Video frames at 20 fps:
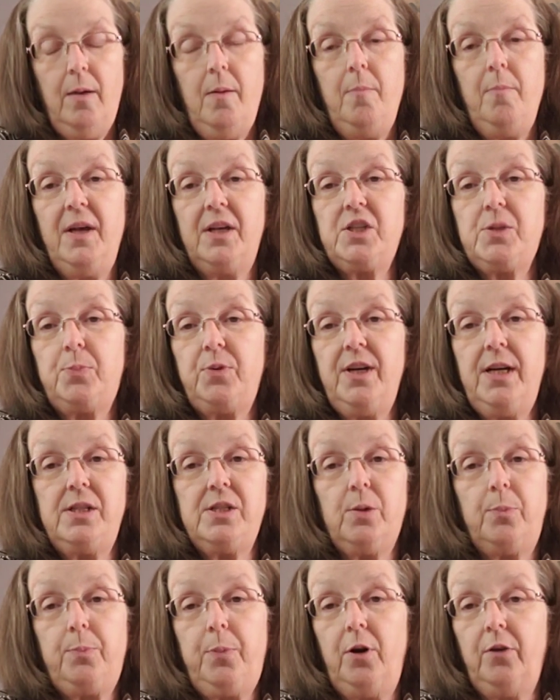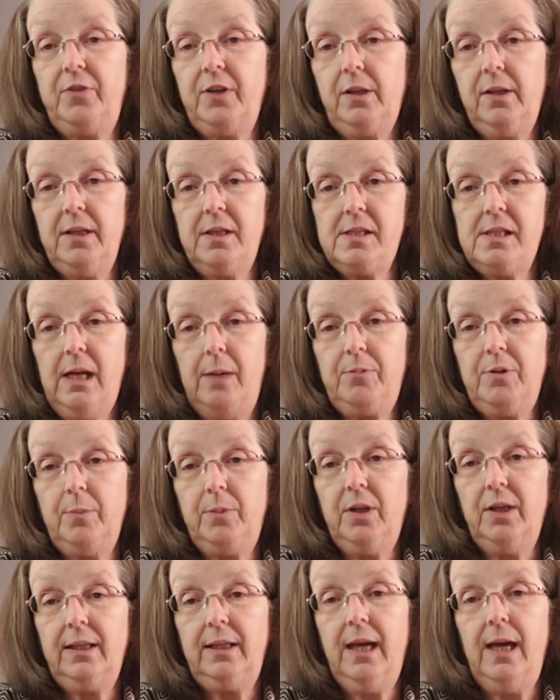Mixed breeds are perfectly
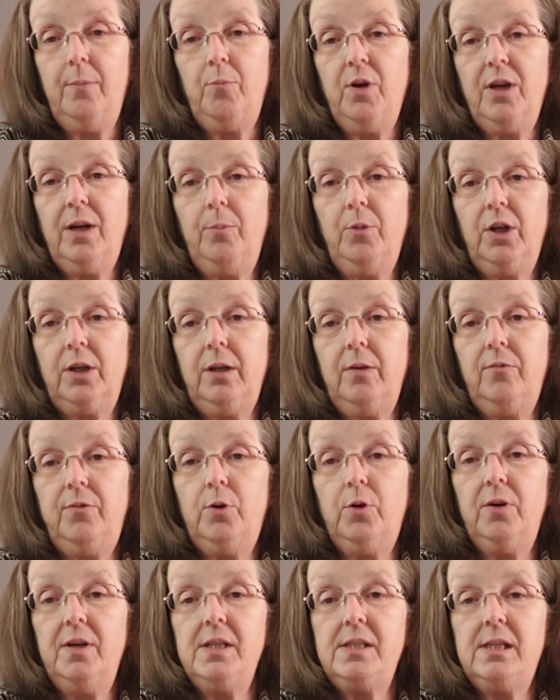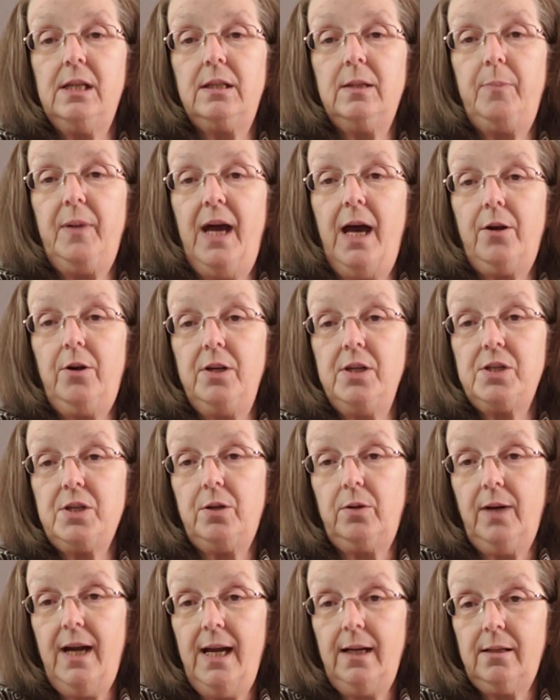acceptable. Again, what I'm looking for is that the pattern is
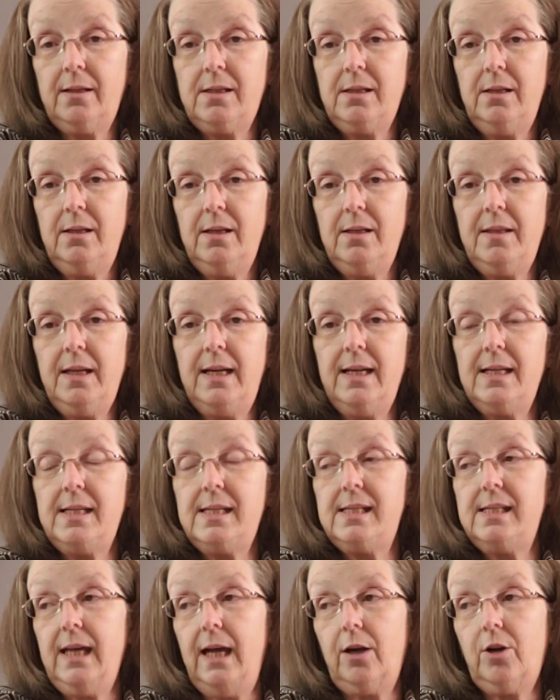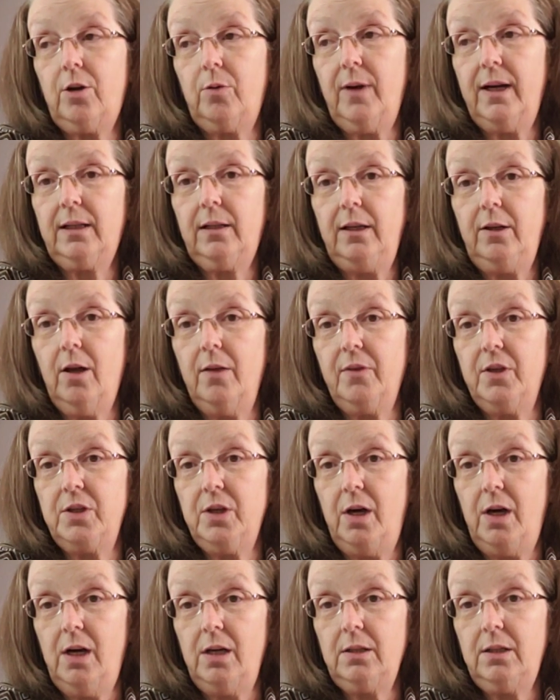correct, that it is set correctly on the
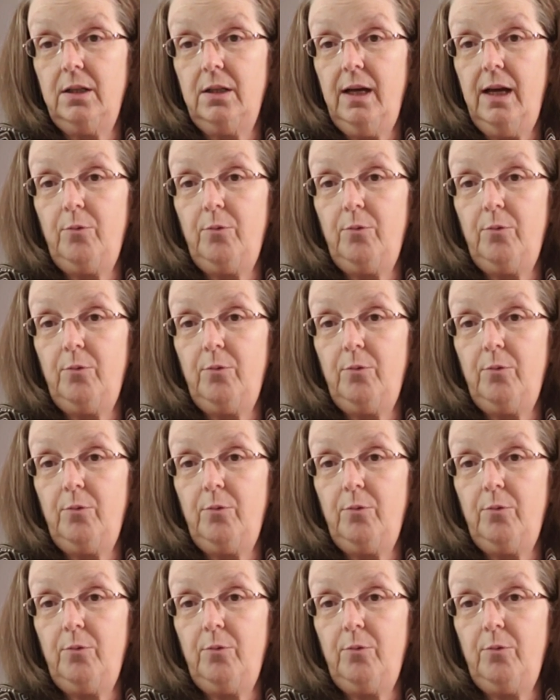dog.